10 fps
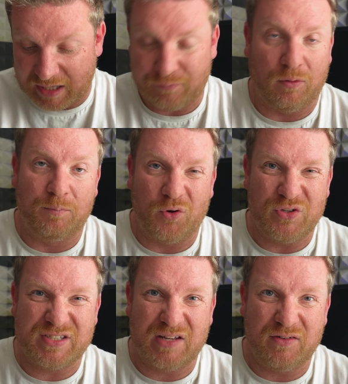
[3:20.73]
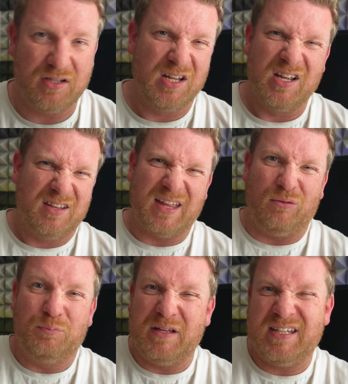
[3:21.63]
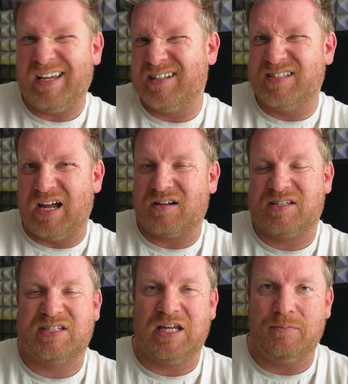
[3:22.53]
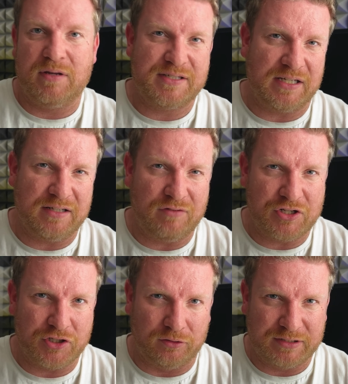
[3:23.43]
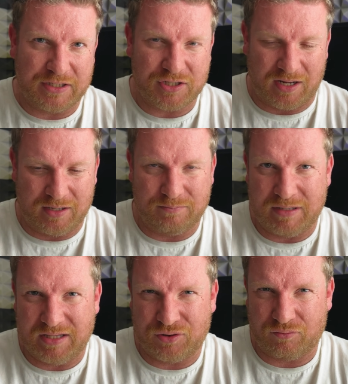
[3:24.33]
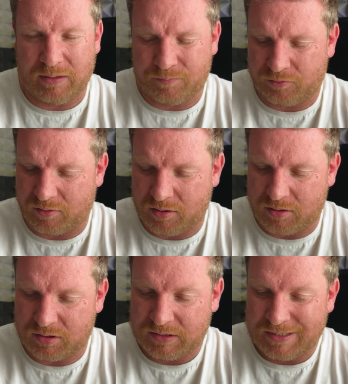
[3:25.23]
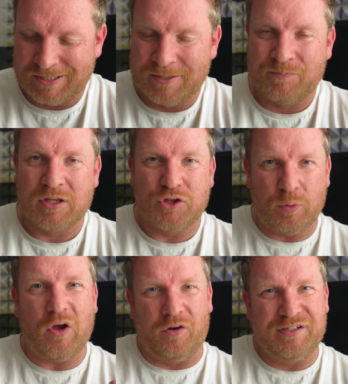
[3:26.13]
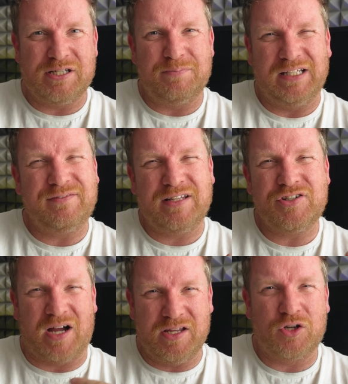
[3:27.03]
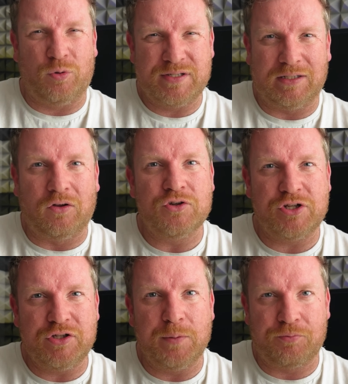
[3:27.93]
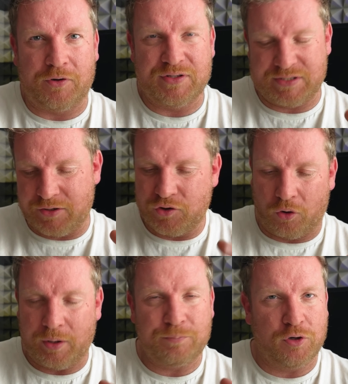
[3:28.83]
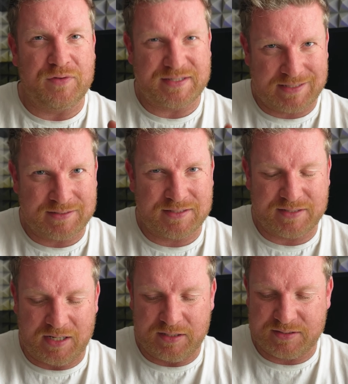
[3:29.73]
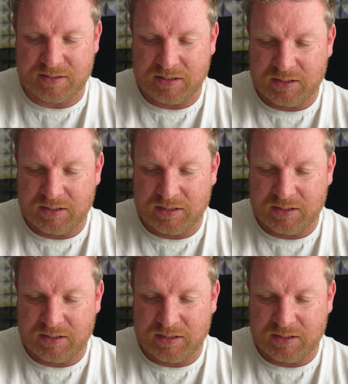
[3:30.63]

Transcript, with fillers: f one point seven, that would be the exact same as the original D J I Mini three Pro. Do we honestly believe D J I are going to launch a new product and not improve the sensor size?